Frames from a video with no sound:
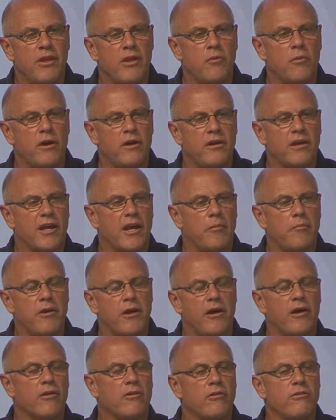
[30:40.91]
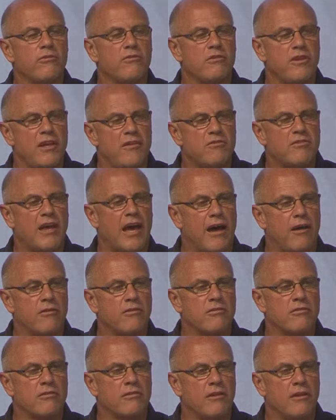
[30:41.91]
He wanted to come to Uncle Steve's
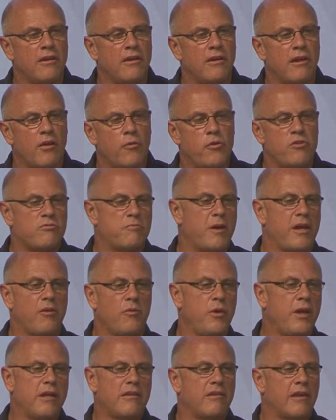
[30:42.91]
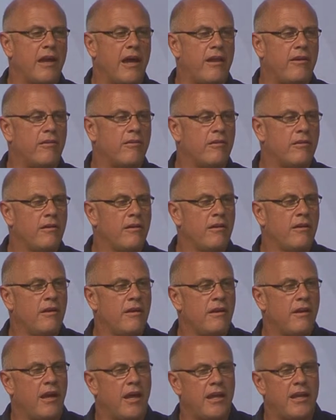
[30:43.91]
house, and we spent a week together.
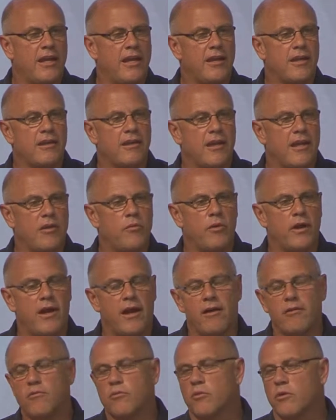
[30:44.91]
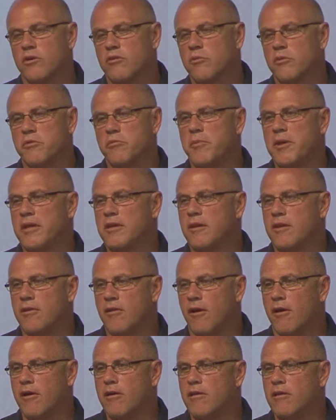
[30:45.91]
And he went out and worked with me in the
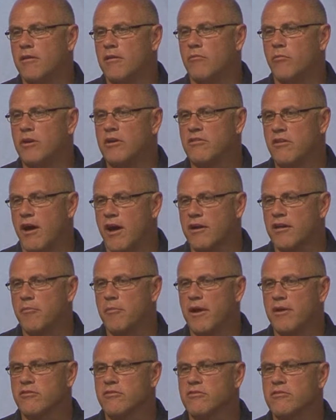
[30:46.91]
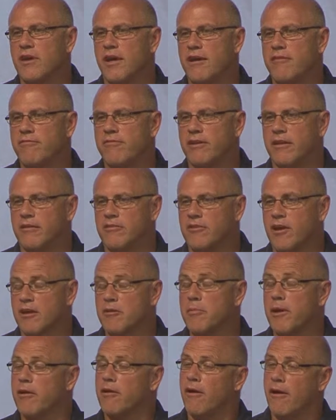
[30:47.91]
yard, and we talked about stuff and
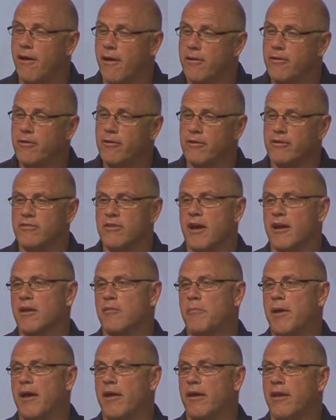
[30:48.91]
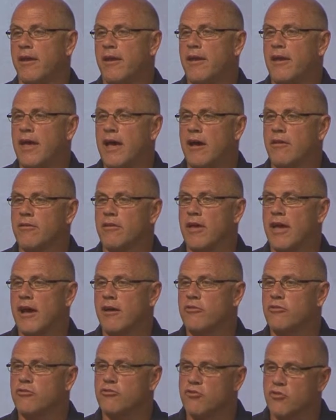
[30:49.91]
talked about honor and talked about
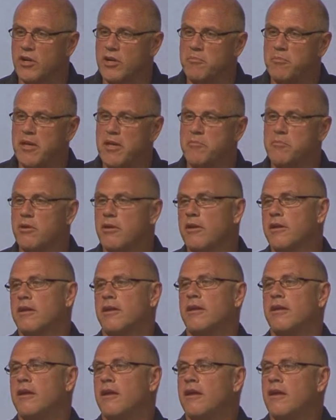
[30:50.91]
how you treat people